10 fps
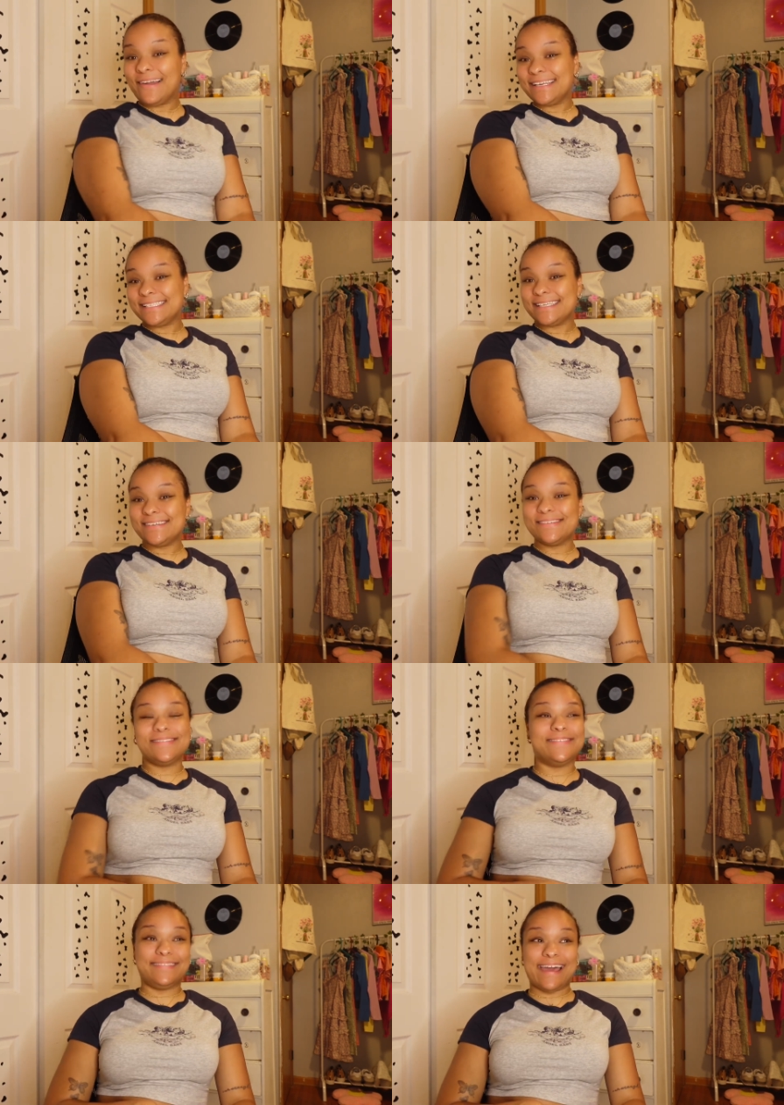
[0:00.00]
Okay,
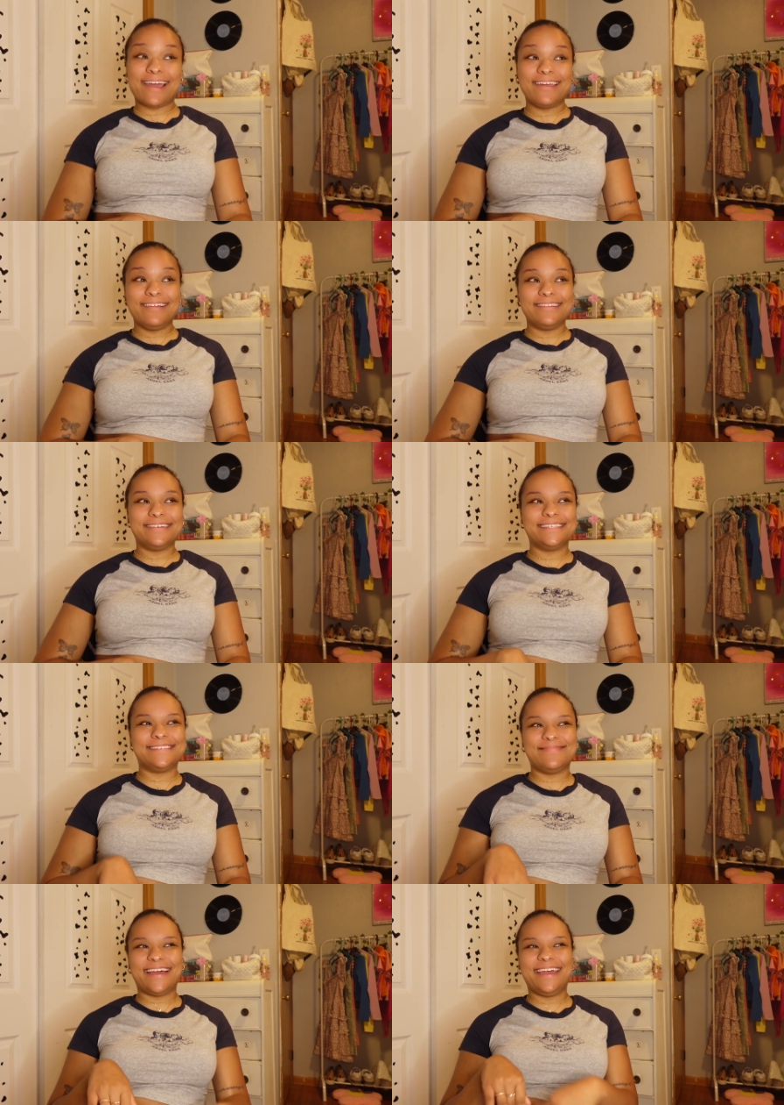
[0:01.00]
so that
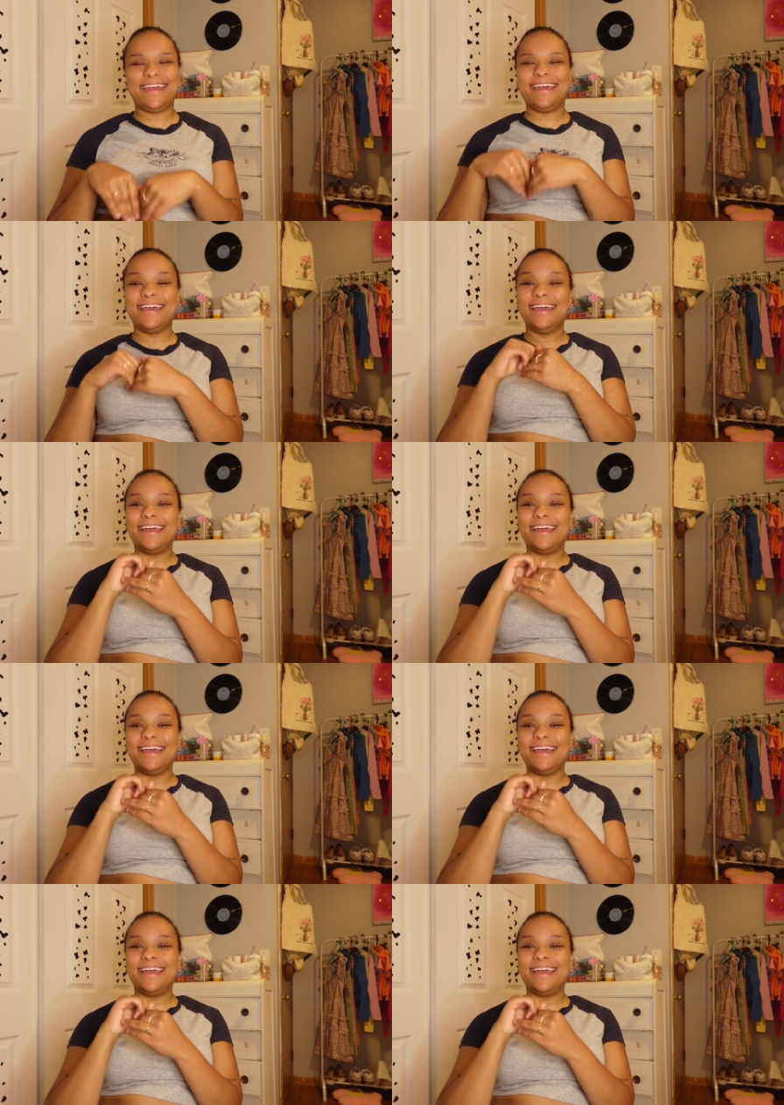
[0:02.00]
concludes my